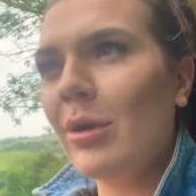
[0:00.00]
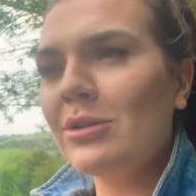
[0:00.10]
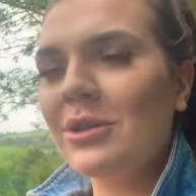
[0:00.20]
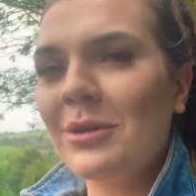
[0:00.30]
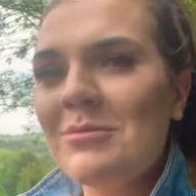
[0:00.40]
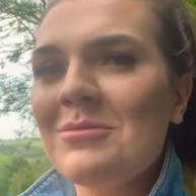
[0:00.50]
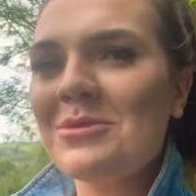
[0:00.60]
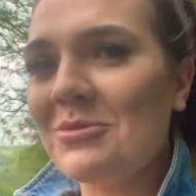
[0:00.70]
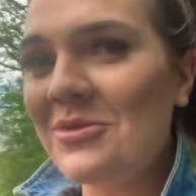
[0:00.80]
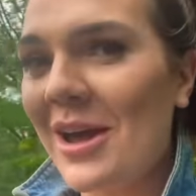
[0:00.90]
Bottoms,
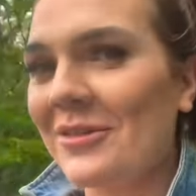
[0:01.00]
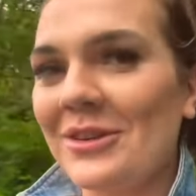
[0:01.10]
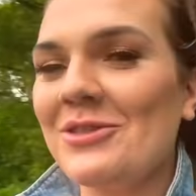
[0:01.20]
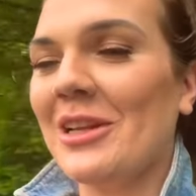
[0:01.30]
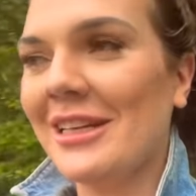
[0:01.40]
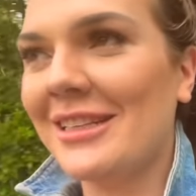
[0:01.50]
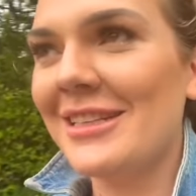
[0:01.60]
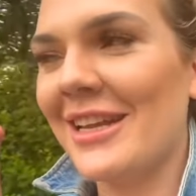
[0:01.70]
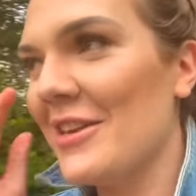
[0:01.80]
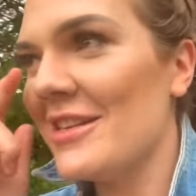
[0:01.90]
whatever it's called. I
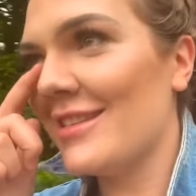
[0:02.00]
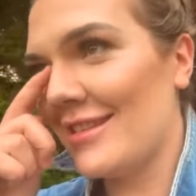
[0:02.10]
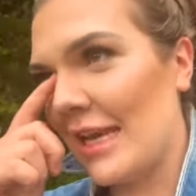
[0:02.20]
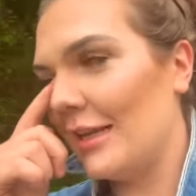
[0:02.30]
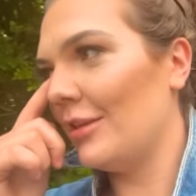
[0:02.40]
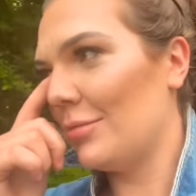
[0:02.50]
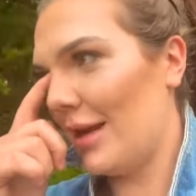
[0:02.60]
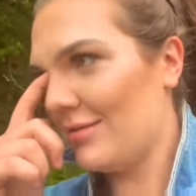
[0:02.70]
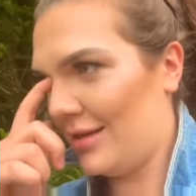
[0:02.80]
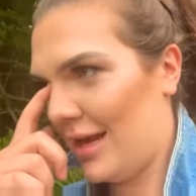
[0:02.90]
can still not
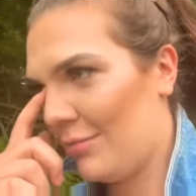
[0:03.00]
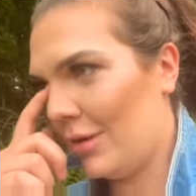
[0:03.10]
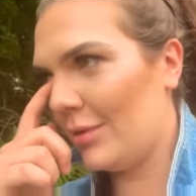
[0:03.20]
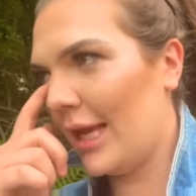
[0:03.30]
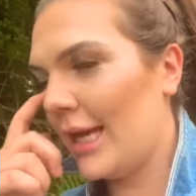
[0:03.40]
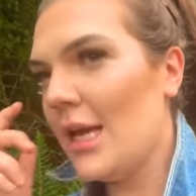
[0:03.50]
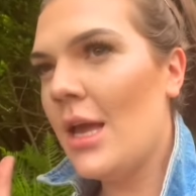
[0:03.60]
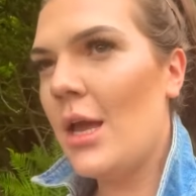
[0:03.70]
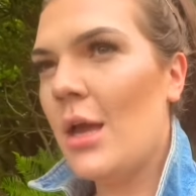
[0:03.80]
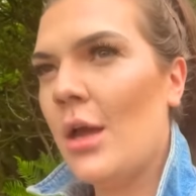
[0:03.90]
pronounce that name properly.
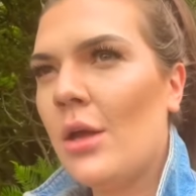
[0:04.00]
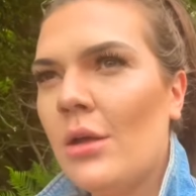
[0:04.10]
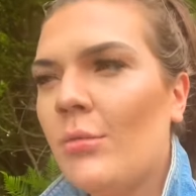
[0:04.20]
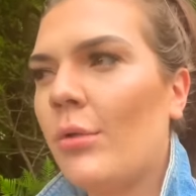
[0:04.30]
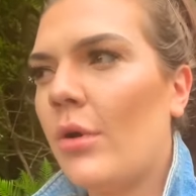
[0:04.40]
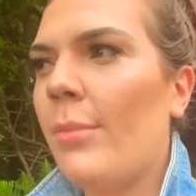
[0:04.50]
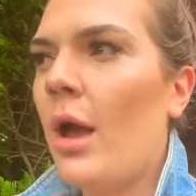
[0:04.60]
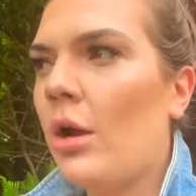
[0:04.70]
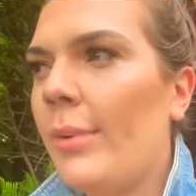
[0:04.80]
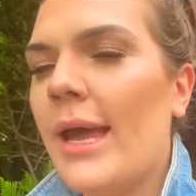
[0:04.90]
But we've got a
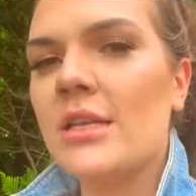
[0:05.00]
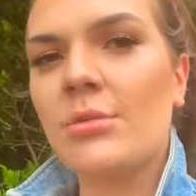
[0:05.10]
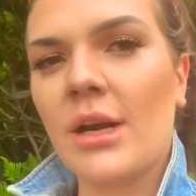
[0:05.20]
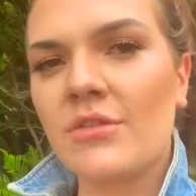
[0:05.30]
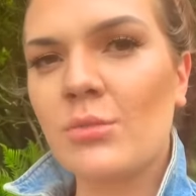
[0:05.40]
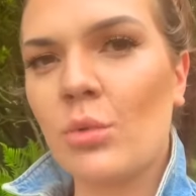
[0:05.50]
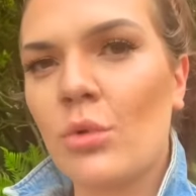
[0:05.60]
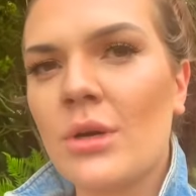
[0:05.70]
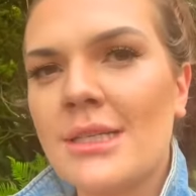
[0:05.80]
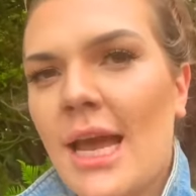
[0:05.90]
park up here, so we're gonna have to
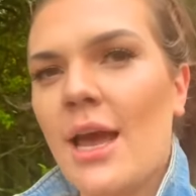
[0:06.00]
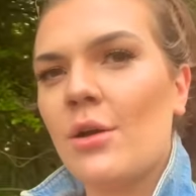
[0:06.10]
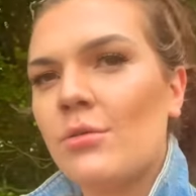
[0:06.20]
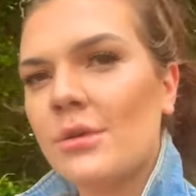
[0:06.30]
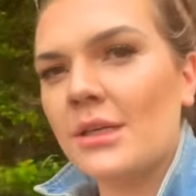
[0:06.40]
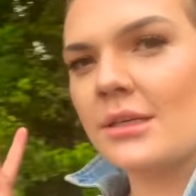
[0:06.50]
walk down